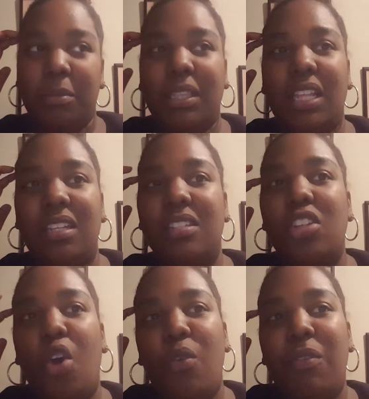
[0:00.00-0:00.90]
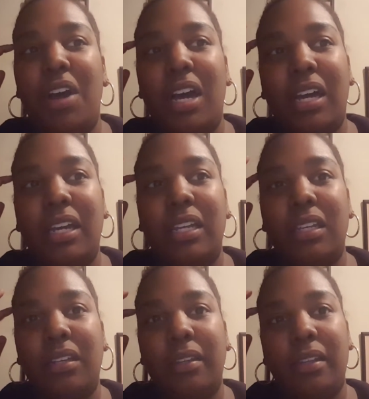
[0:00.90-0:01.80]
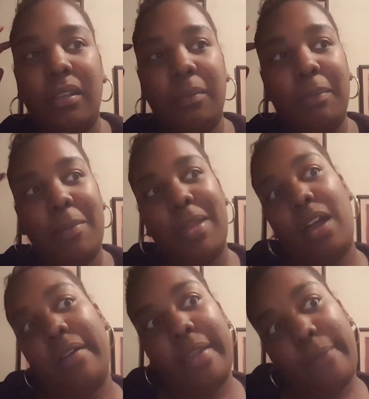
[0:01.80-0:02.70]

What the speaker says: but that looks so fun. Maybe I'll